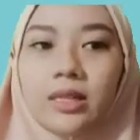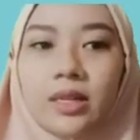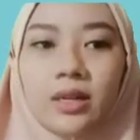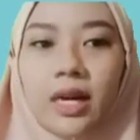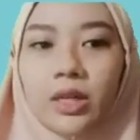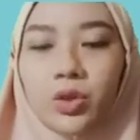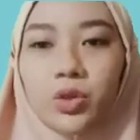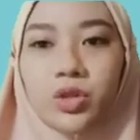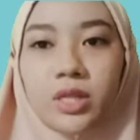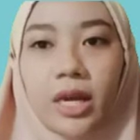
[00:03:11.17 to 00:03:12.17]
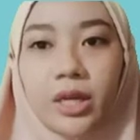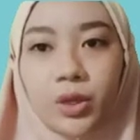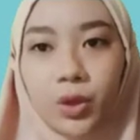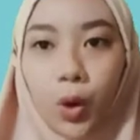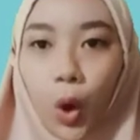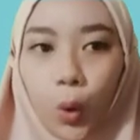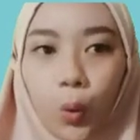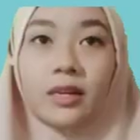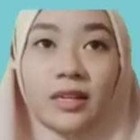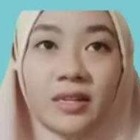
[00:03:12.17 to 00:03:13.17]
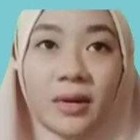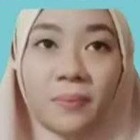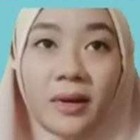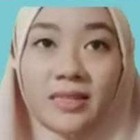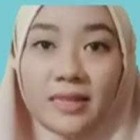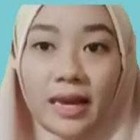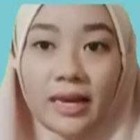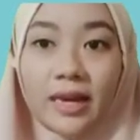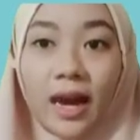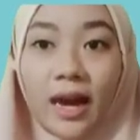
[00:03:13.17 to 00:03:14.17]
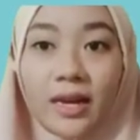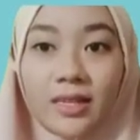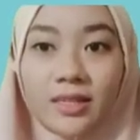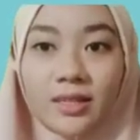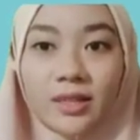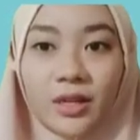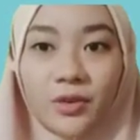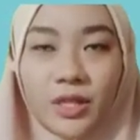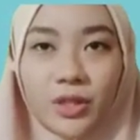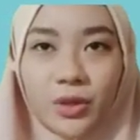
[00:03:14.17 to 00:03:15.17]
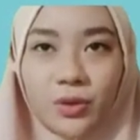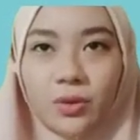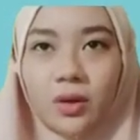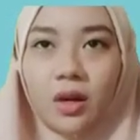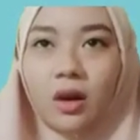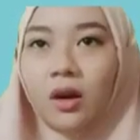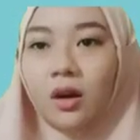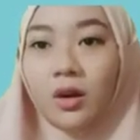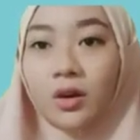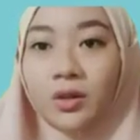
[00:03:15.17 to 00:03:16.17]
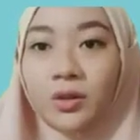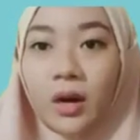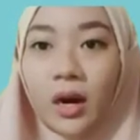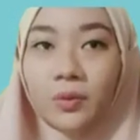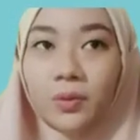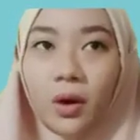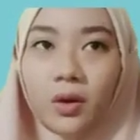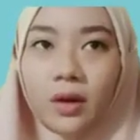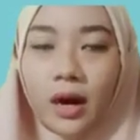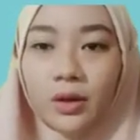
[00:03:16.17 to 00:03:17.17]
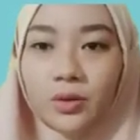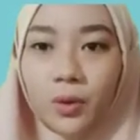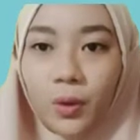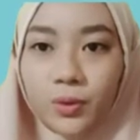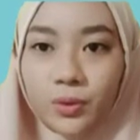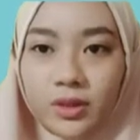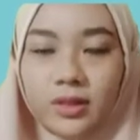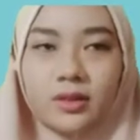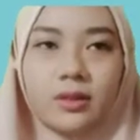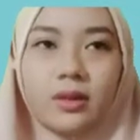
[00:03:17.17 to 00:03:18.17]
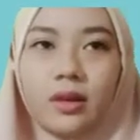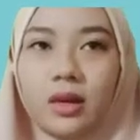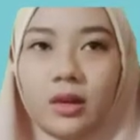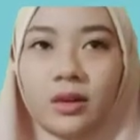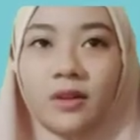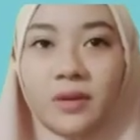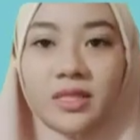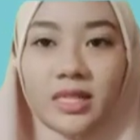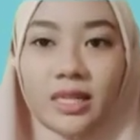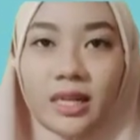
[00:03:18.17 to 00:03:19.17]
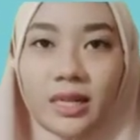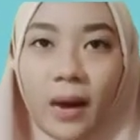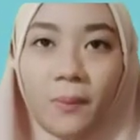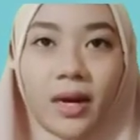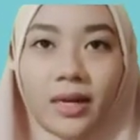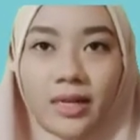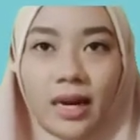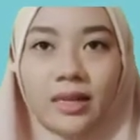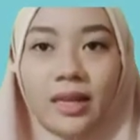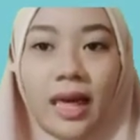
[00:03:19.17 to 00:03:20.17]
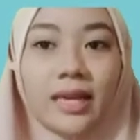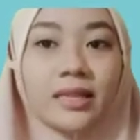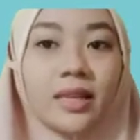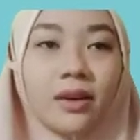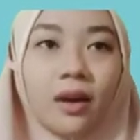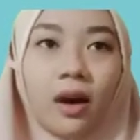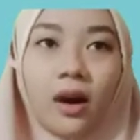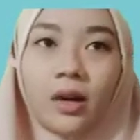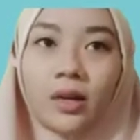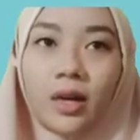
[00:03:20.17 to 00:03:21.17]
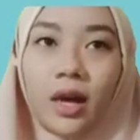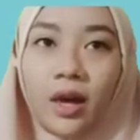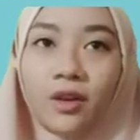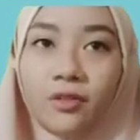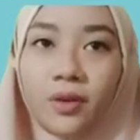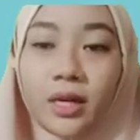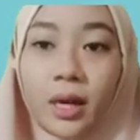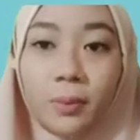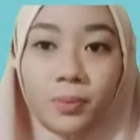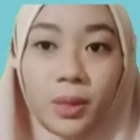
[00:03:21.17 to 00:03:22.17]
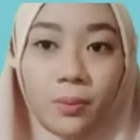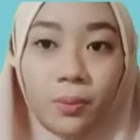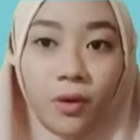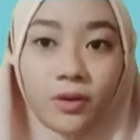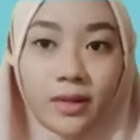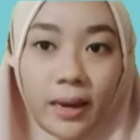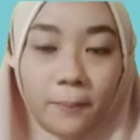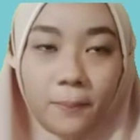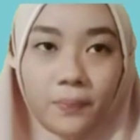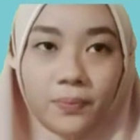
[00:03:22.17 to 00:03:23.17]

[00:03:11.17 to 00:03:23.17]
direct to say no. In Japan say, I disagree with you, or you are wrong are so rude. Conversation in American like they are having a ping pong game.